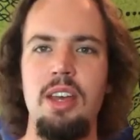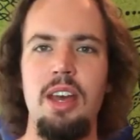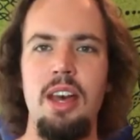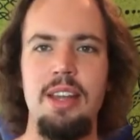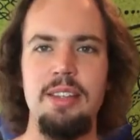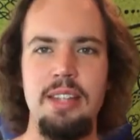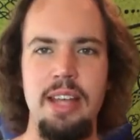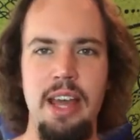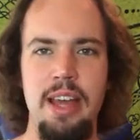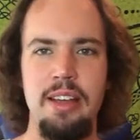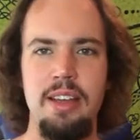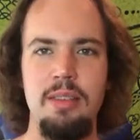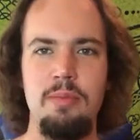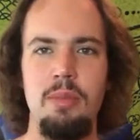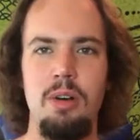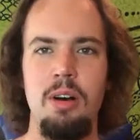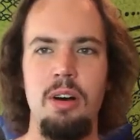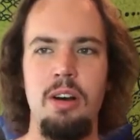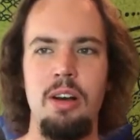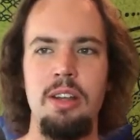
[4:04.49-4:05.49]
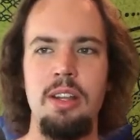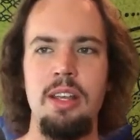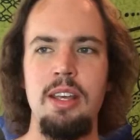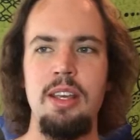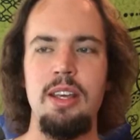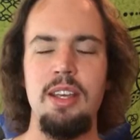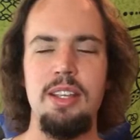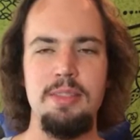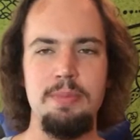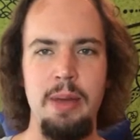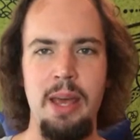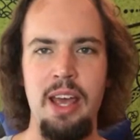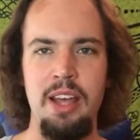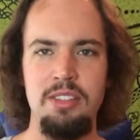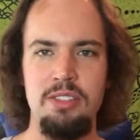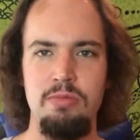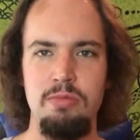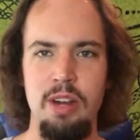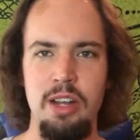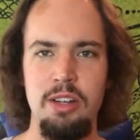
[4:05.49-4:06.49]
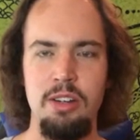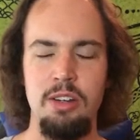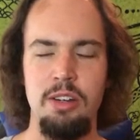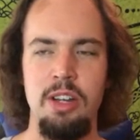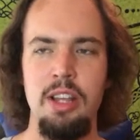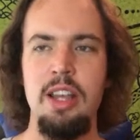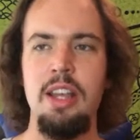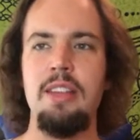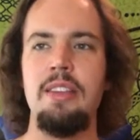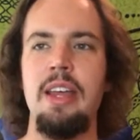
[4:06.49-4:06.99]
attack him on his past record.